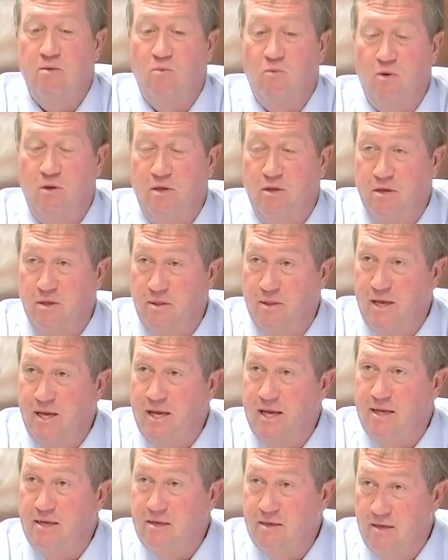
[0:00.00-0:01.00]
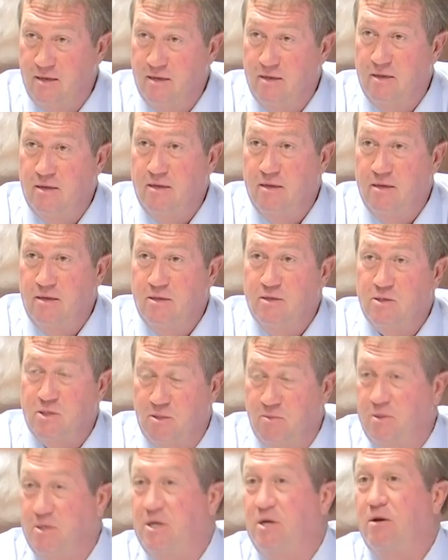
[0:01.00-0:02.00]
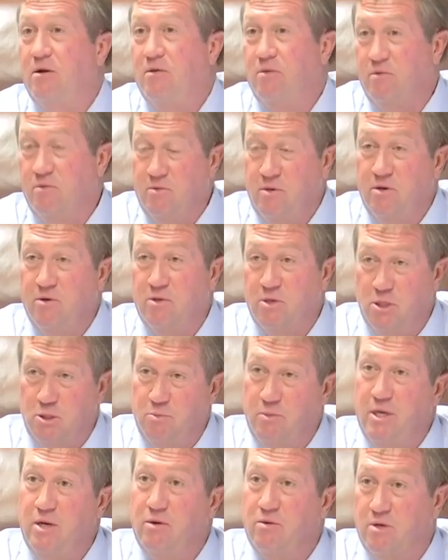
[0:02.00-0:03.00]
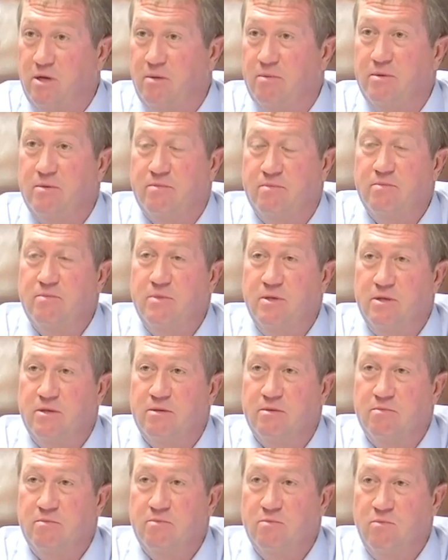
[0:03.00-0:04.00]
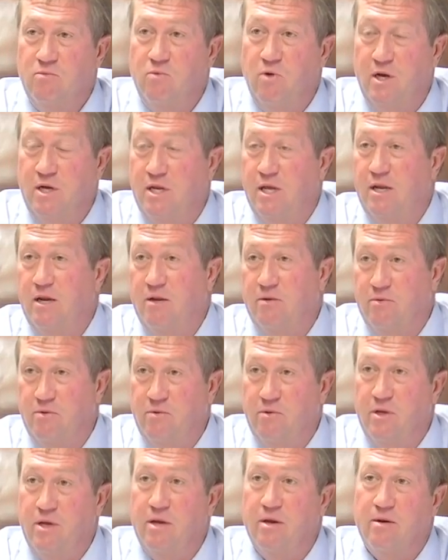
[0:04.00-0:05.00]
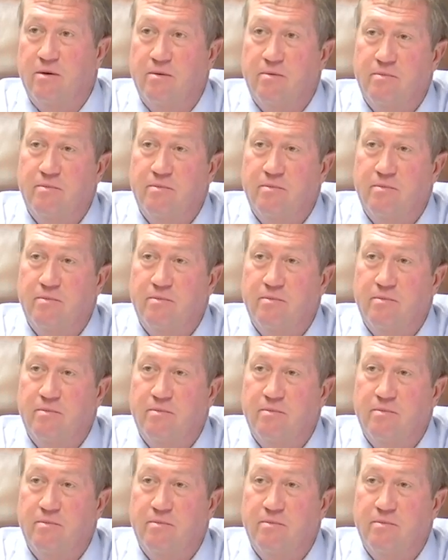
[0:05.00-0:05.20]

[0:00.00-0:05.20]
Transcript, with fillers: Within that cemetery, there, there's a smell coming that's radiating through the air.